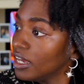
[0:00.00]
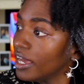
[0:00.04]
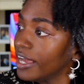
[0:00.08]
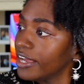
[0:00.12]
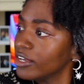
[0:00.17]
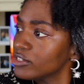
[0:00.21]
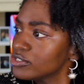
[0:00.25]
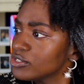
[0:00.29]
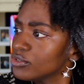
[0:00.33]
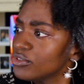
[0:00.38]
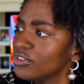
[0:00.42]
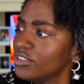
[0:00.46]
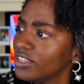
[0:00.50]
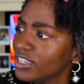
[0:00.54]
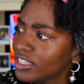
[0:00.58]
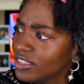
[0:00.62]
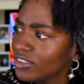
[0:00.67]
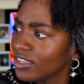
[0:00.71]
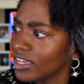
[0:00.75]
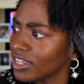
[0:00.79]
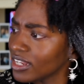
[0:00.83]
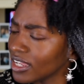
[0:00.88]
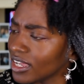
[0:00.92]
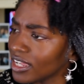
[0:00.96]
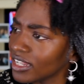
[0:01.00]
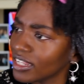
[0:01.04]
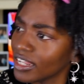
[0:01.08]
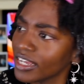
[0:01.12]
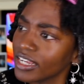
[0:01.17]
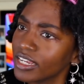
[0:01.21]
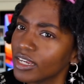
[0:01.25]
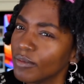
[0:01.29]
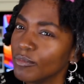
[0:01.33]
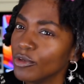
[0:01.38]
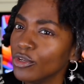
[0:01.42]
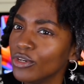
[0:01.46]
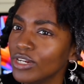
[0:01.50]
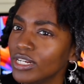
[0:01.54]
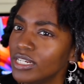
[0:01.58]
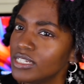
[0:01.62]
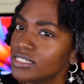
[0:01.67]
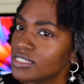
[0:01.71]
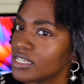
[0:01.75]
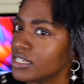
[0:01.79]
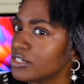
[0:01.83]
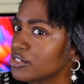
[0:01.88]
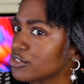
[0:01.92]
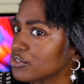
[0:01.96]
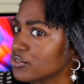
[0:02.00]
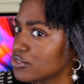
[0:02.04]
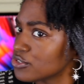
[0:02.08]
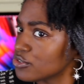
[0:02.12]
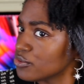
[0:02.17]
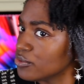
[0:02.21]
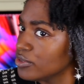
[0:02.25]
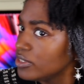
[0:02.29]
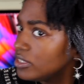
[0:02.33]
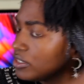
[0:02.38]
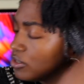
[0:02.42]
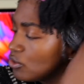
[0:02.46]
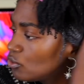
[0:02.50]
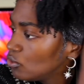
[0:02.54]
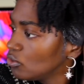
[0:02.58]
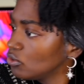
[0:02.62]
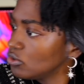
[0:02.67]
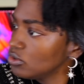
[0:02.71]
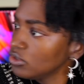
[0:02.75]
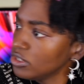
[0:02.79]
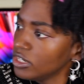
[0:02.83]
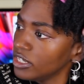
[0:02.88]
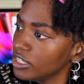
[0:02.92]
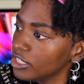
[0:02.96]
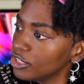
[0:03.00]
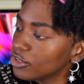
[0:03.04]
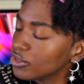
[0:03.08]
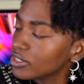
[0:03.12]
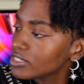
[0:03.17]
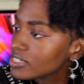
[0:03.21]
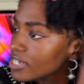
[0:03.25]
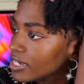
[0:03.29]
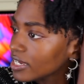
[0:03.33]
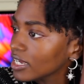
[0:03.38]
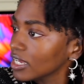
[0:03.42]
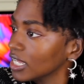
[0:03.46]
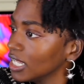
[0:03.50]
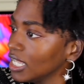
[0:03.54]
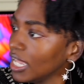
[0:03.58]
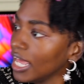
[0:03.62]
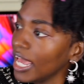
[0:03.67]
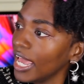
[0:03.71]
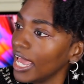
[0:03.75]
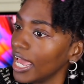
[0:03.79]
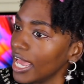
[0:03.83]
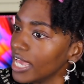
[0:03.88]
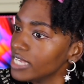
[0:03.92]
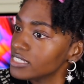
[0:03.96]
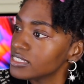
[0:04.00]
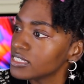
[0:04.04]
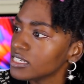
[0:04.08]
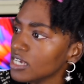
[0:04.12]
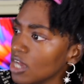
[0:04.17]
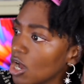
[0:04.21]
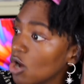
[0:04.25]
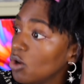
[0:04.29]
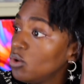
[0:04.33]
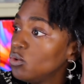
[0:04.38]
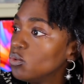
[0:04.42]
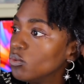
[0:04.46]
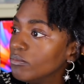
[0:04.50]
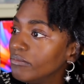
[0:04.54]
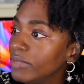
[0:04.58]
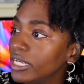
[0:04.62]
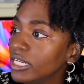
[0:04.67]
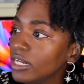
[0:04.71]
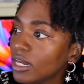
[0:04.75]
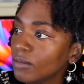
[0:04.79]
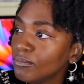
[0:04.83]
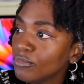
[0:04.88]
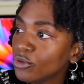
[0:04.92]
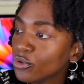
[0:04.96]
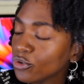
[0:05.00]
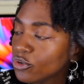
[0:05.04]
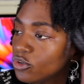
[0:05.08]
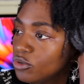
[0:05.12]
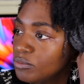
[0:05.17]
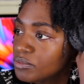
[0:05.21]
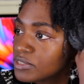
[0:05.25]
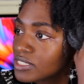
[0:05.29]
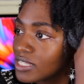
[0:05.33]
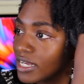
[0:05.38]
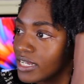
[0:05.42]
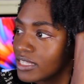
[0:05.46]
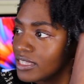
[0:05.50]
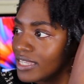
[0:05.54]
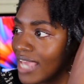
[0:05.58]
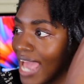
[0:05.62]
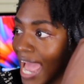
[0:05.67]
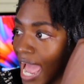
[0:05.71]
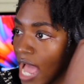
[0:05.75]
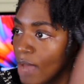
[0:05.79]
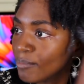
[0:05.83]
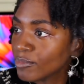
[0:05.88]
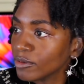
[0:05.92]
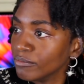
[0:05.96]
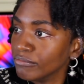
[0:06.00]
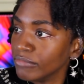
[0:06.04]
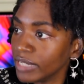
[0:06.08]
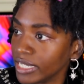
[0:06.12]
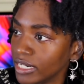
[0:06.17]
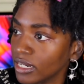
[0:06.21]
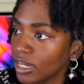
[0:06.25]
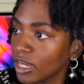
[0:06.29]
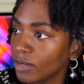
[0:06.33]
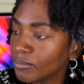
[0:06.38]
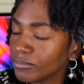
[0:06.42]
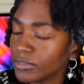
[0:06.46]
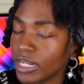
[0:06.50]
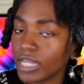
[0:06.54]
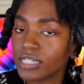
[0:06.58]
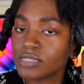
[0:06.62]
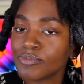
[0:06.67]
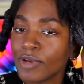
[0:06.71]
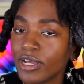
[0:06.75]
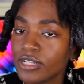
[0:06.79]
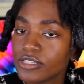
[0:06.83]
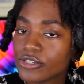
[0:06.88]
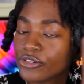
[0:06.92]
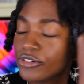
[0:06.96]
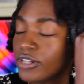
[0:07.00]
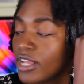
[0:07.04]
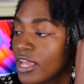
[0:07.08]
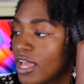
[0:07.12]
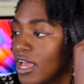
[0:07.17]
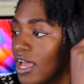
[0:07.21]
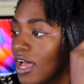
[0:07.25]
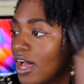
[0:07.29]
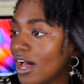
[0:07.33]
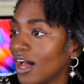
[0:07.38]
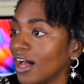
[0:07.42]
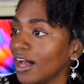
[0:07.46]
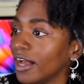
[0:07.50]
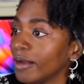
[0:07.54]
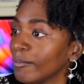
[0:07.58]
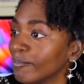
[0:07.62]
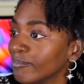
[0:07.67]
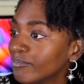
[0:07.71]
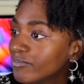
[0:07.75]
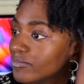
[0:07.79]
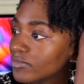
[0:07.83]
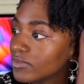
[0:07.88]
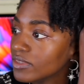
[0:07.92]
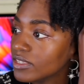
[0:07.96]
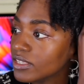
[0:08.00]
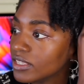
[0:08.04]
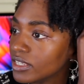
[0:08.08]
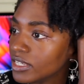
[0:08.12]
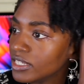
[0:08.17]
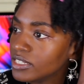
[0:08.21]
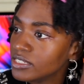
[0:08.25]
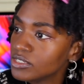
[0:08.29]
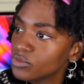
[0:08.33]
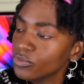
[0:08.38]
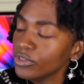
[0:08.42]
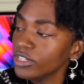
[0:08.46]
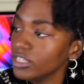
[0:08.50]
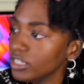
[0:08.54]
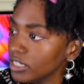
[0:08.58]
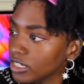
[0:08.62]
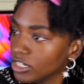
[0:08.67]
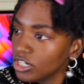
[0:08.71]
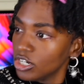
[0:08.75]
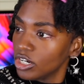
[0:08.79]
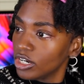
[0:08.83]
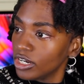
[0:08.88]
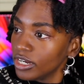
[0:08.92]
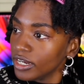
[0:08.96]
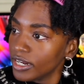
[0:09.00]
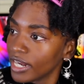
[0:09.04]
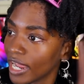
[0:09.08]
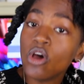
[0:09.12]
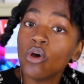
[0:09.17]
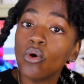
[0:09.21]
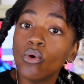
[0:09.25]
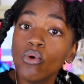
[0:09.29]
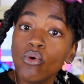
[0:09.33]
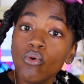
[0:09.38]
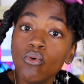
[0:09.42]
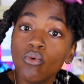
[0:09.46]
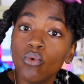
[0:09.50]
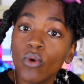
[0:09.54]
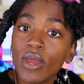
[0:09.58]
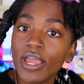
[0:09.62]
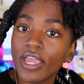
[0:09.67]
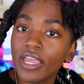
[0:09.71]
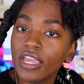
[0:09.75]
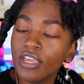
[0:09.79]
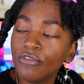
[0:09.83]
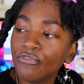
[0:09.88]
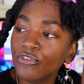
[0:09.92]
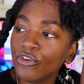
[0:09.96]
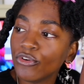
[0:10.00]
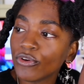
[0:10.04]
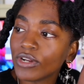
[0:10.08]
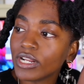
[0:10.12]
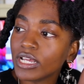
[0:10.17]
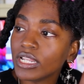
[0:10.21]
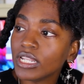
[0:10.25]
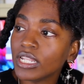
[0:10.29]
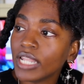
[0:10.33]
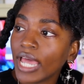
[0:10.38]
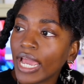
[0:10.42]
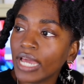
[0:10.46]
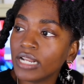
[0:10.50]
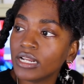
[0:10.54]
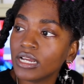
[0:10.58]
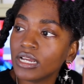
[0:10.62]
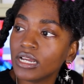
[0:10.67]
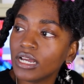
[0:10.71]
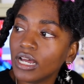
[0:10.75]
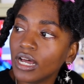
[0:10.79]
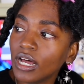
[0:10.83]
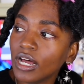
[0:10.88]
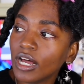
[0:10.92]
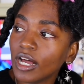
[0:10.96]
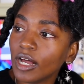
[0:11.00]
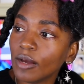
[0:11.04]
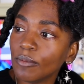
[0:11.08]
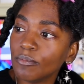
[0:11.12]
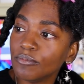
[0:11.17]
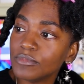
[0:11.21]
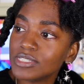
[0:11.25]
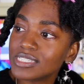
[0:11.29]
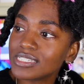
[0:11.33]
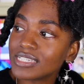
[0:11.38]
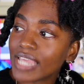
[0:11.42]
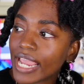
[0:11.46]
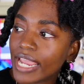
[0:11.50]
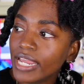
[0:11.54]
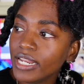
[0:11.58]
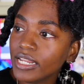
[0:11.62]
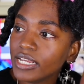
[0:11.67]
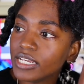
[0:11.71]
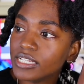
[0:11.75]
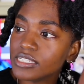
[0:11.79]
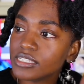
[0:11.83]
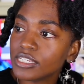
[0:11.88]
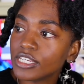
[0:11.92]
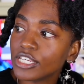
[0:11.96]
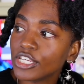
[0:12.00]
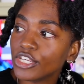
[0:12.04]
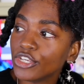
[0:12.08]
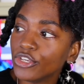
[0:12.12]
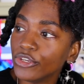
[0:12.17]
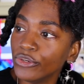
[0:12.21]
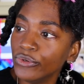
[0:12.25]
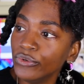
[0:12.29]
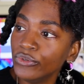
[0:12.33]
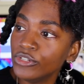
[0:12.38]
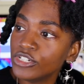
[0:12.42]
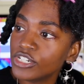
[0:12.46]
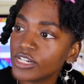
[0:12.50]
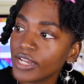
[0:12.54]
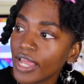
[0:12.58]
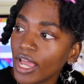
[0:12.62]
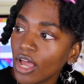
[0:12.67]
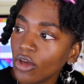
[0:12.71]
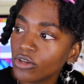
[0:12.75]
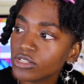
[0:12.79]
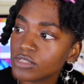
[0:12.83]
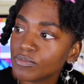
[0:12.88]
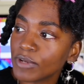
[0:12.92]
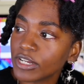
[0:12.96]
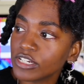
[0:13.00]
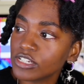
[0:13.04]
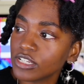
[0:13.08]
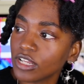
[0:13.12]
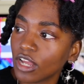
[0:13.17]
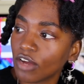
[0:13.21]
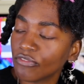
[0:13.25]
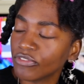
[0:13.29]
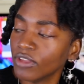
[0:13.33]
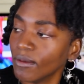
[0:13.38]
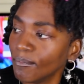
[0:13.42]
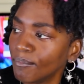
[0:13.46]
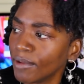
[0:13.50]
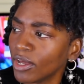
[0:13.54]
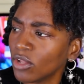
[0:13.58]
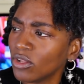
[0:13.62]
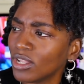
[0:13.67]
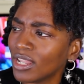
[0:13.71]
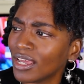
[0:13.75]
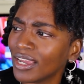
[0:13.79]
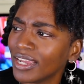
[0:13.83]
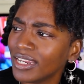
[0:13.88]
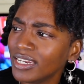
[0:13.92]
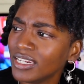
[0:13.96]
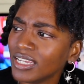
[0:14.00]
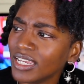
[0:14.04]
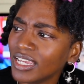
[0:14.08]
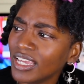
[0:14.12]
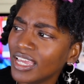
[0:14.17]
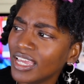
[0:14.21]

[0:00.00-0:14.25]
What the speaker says: I also think that like community centers are really cool. You can take a class. Oh, meetup groups like the app Meetup, not sponsored, is really good. Ooh, if you're in Atlanta, skating is huge now, especially off the Beltline.